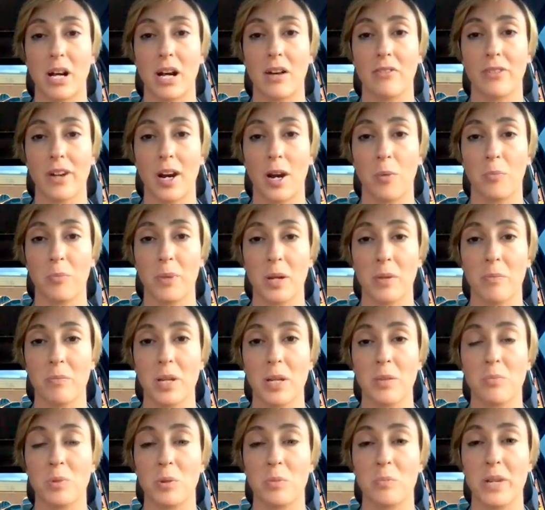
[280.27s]
of helping
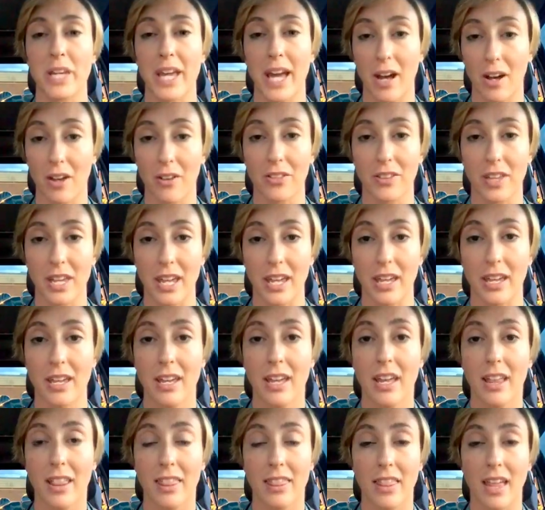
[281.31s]
people be healthy,
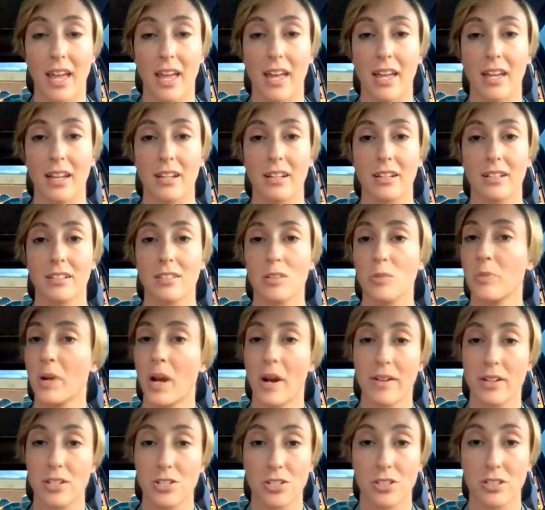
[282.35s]
then you
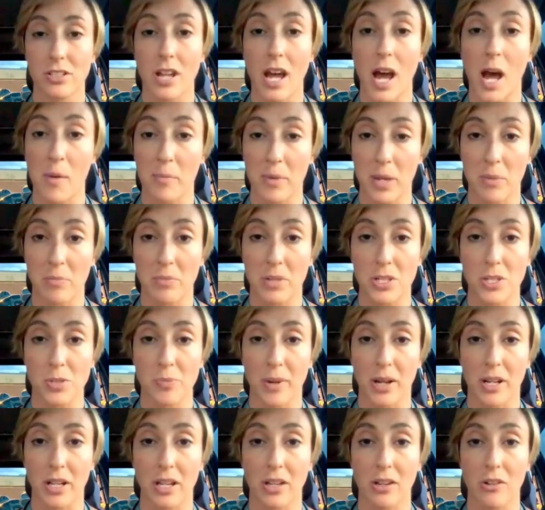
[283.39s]
probably should not be a
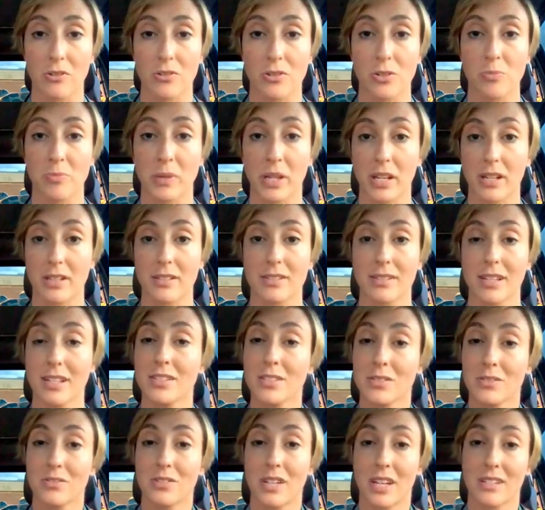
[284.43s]
Beachbody coach, because
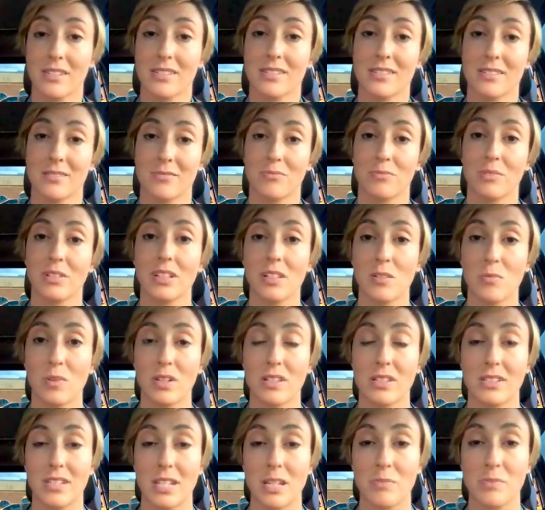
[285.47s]
that's really
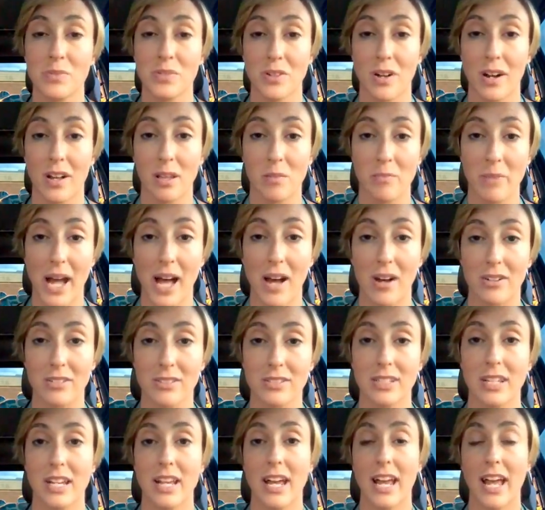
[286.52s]
what the teams are all
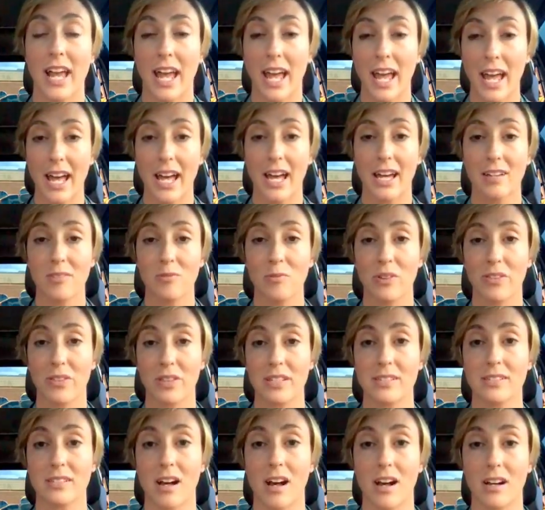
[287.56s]
about. And with
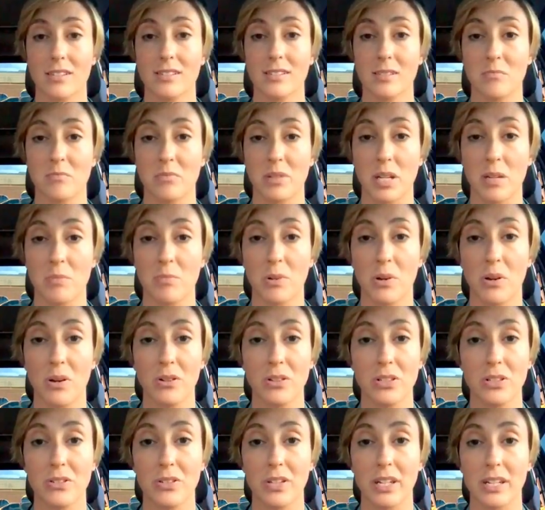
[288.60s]
these awesome people,
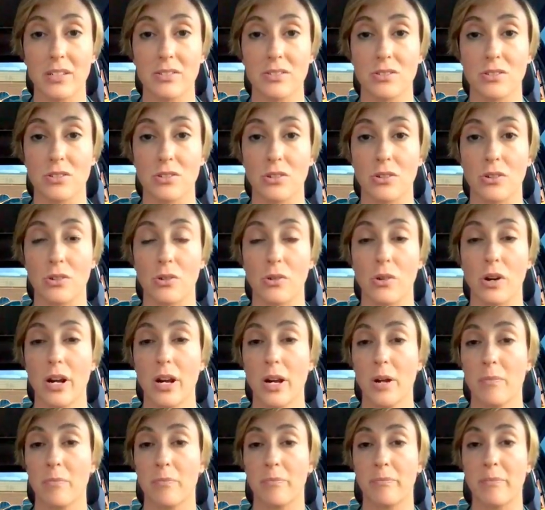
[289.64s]
you get to
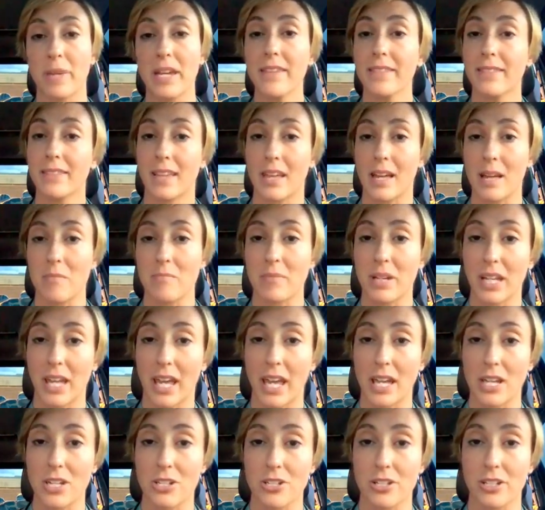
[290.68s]
meet them
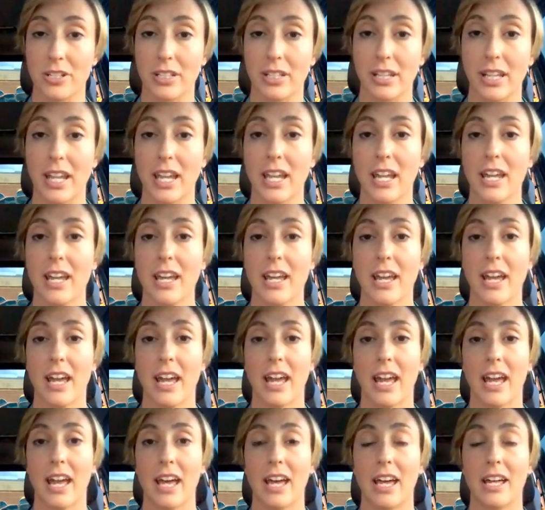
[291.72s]
occasionally
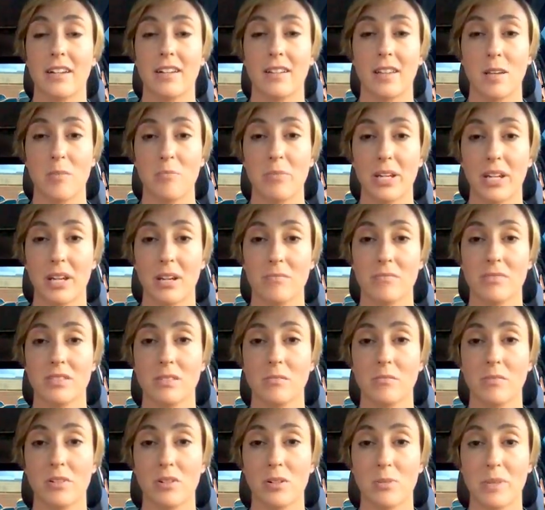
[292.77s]
and they become
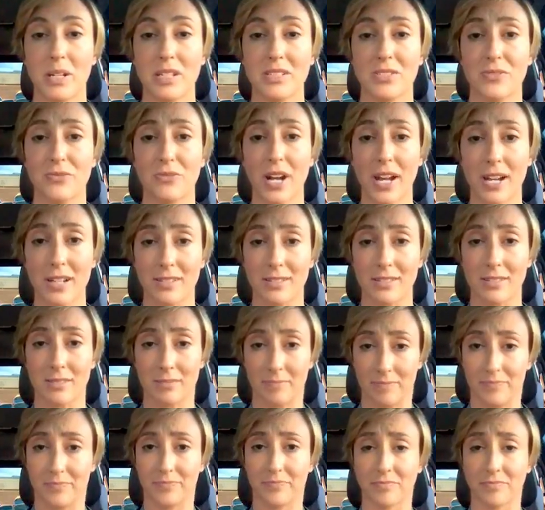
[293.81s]
some of your best friends.